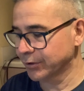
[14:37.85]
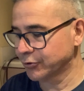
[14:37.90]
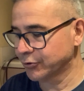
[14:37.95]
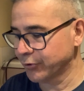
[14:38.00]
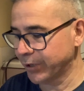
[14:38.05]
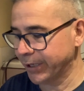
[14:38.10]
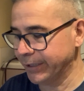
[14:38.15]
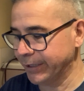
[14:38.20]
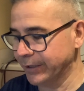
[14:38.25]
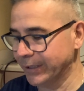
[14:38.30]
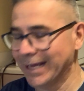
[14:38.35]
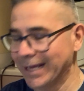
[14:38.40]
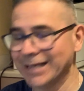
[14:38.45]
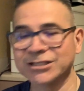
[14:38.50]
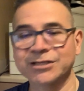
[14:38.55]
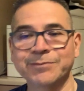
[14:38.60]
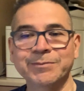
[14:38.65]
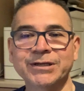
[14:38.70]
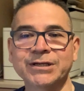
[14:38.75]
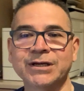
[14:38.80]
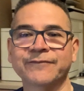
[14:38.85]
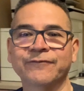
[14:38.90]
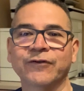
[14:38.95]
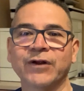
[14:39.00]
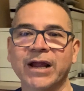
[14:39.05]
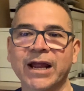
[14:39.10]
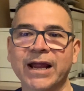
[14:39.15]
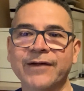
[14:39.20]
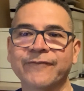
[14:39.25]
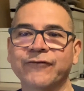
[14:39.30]
training has to be done
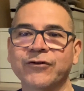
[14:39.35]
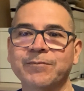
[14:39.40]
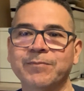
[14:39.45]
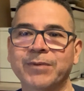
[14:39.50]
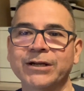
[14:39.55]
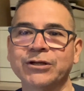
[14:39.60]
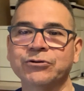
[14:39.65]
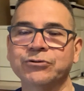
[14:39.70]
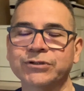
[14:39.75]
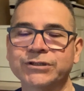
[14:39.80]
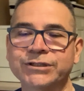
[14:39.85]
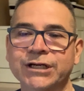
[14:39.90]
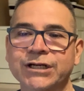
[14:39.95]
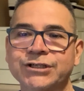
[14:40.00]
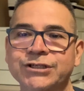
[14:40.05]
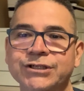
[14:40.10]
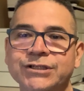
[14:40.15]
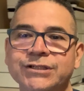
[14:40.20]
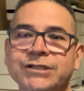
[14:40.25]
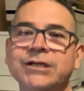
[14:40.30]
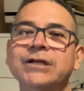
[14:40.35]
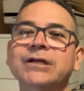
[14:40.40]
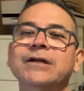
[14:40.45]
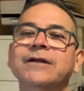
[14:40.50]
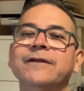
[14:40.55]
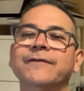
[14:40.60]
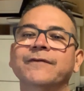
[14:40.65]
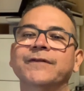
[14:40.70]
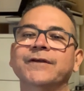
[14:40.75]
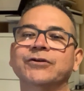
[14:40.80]
for everybody who touches
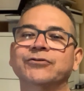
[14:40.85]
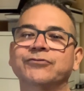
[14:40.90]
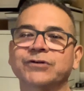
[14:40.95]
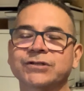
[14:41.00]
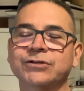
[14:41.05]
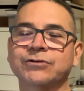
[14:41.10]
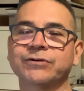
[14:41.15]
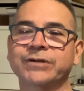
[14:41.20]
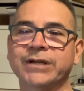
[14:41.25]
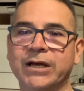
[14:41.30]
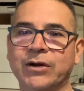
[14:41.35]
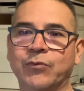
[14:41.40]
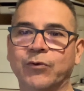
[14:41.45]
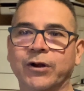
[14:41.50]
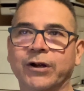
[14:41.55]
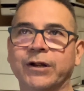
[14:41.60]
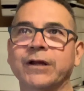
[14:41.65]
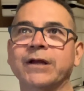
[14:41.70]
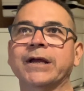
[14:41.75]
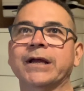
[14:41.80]
the Driscoll network.